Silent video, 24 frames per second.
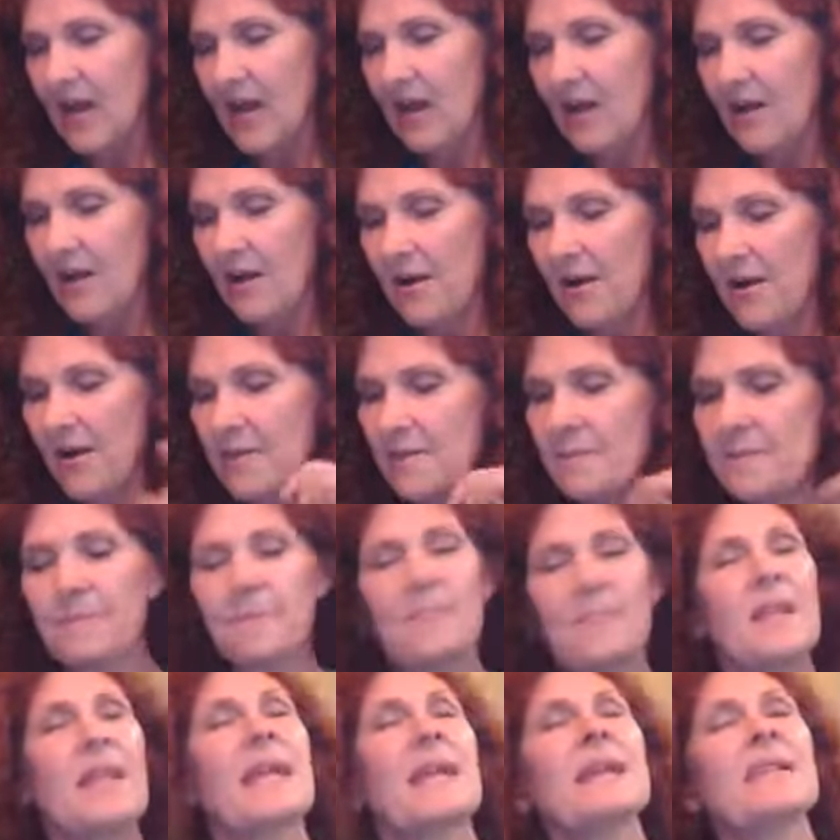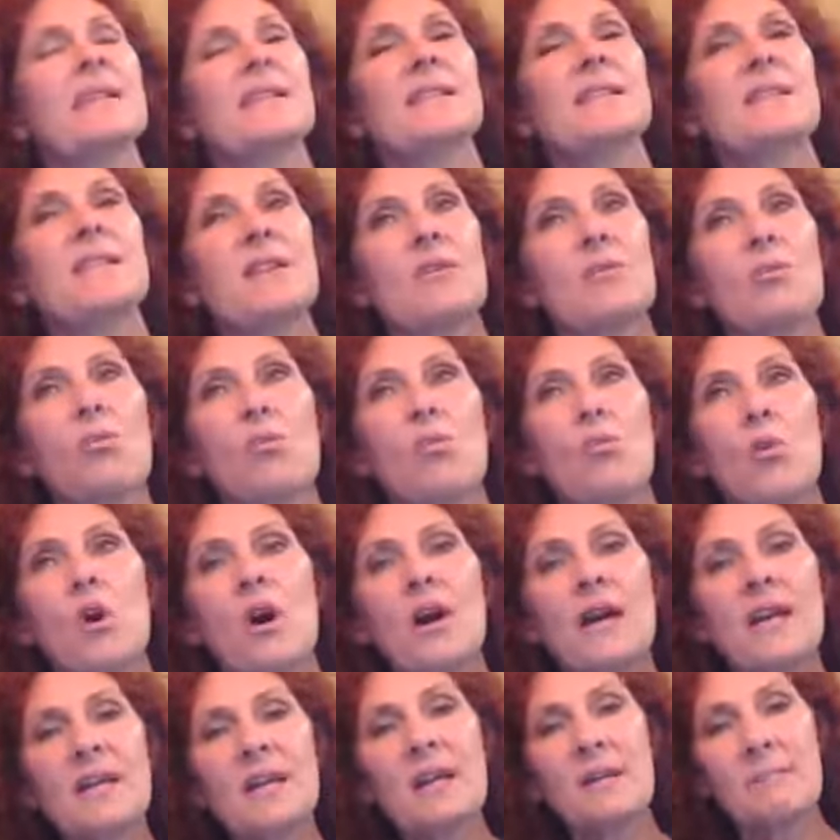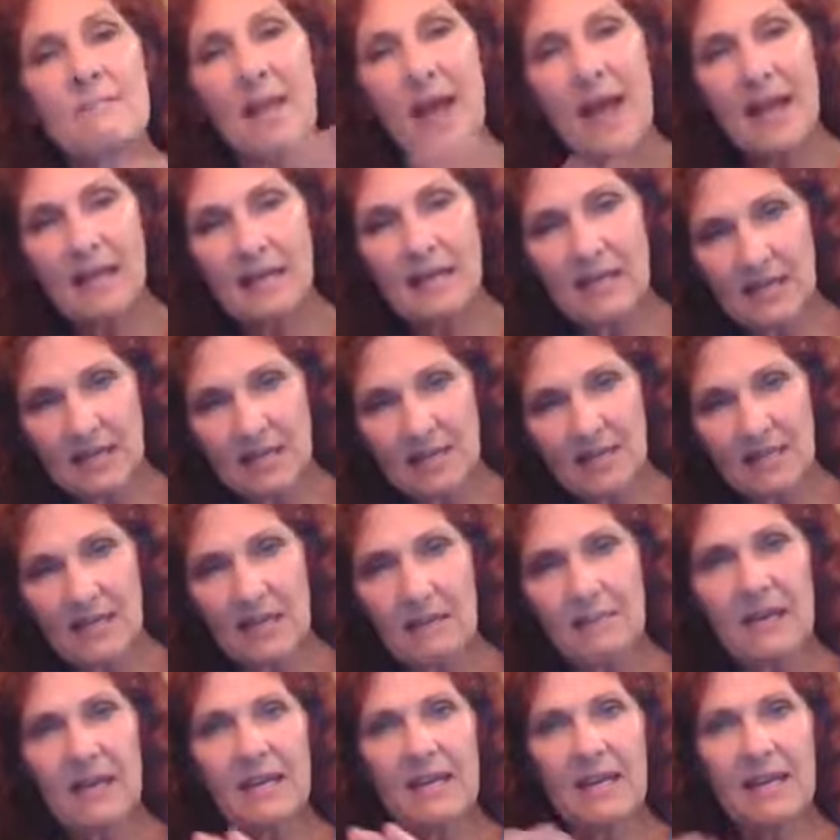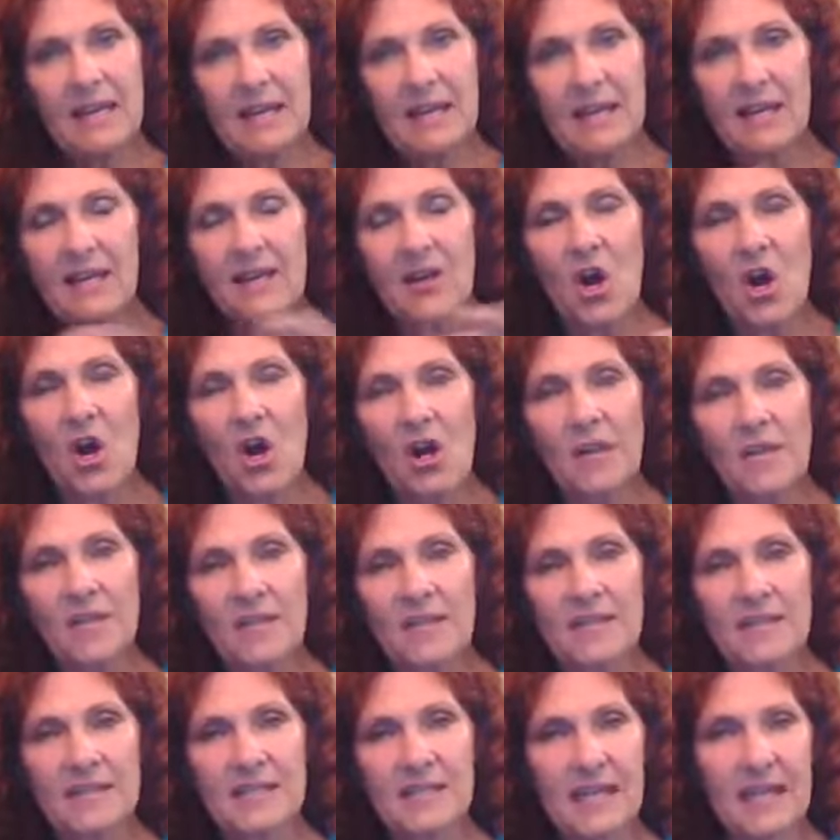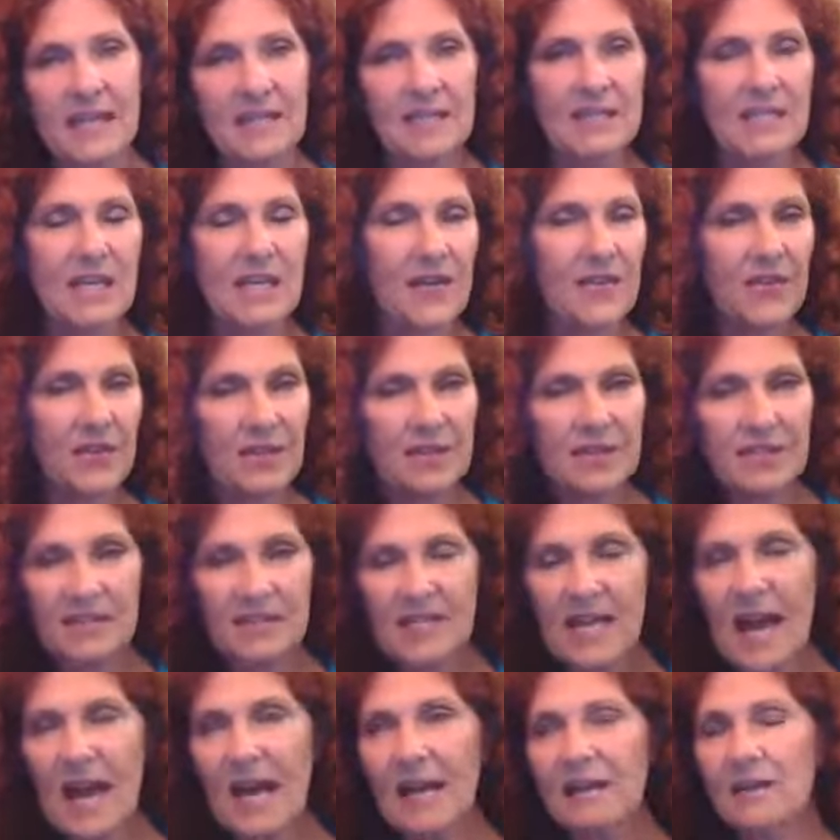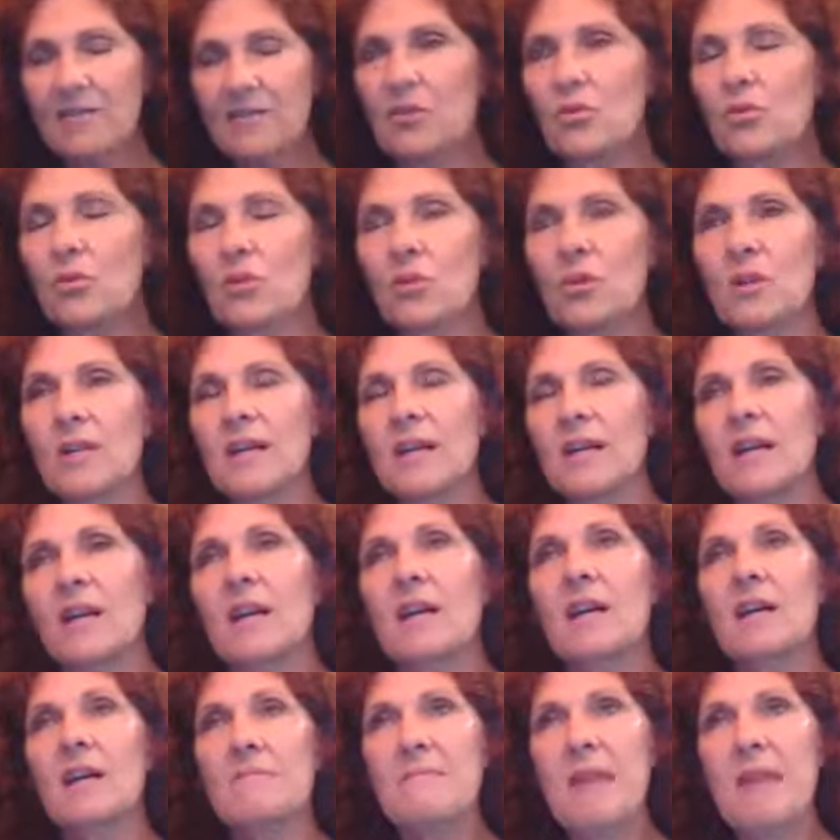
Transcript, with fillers: Um, it's the one magnesium, and again, all of these things, nothing has dyed in the wool here.